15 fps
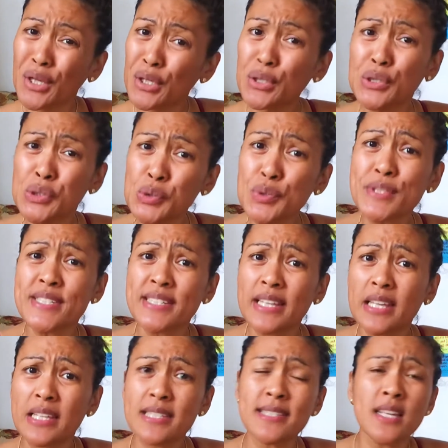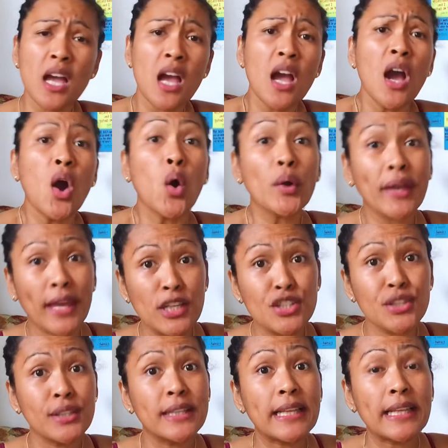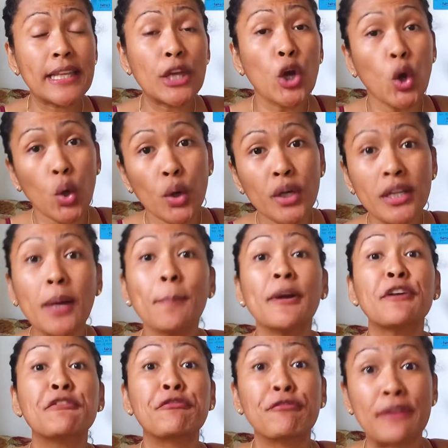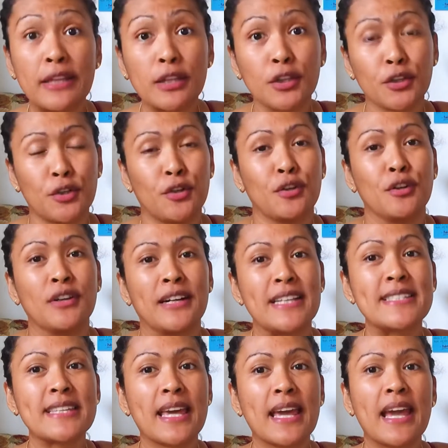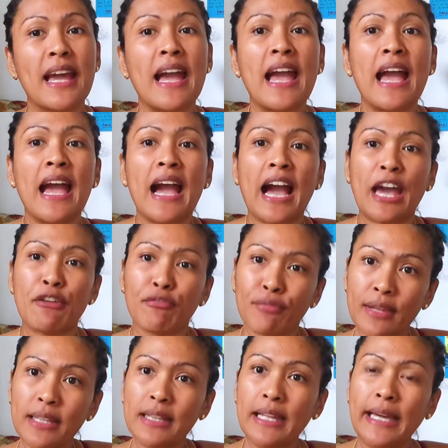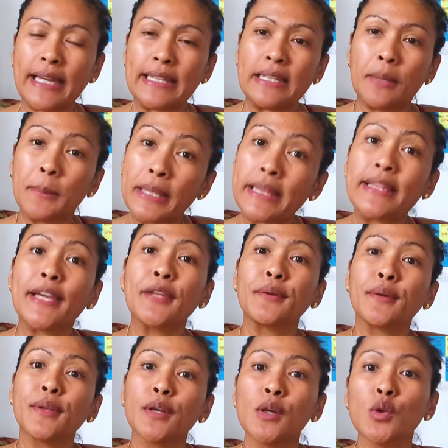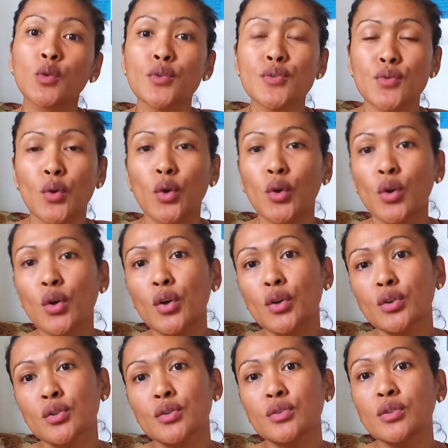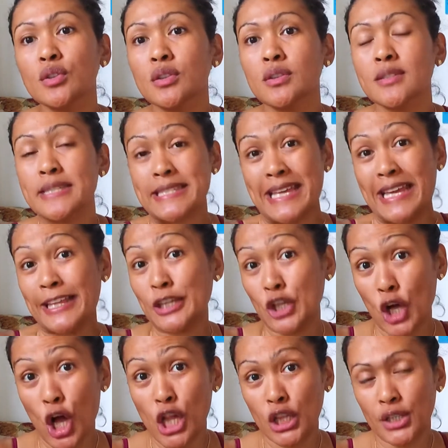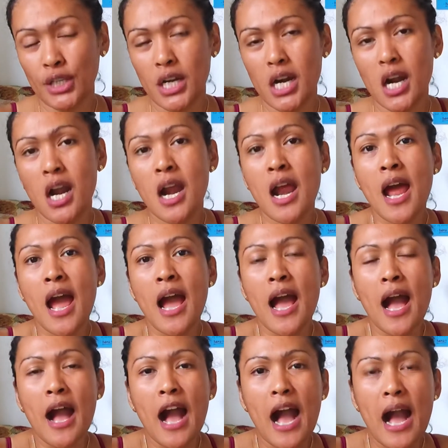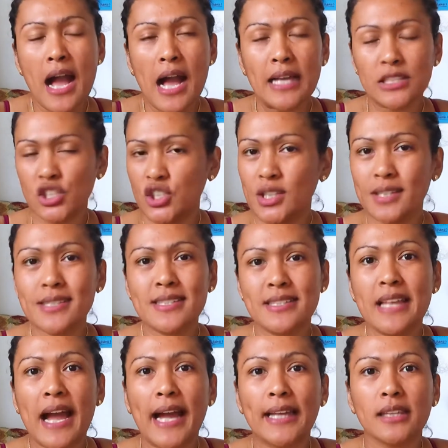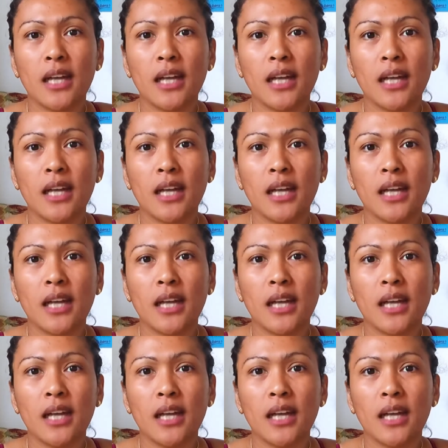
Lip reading: use this occasionally or kapag feel ko. Kasi I feel like na-maintain ko na yung gusto kong skin color. It's just that,